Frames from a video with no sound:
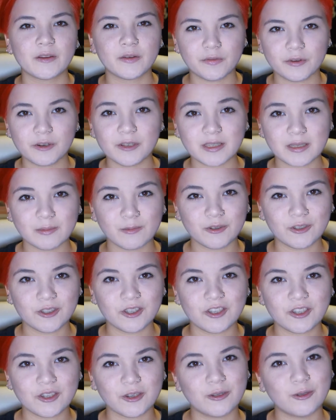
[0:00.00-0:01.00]
First I'm going
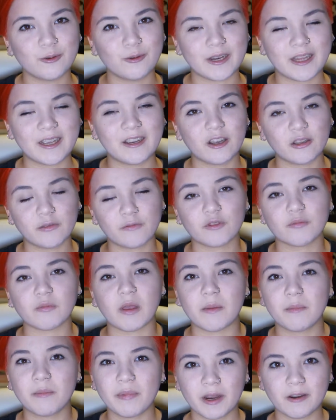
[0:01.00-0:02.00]
to show you what I got from
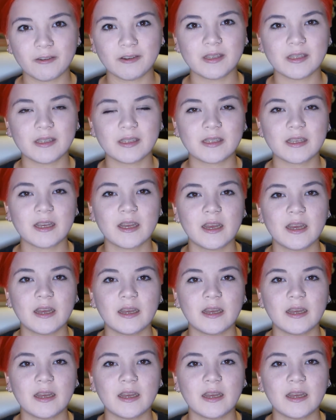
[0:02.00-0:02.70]
my parents.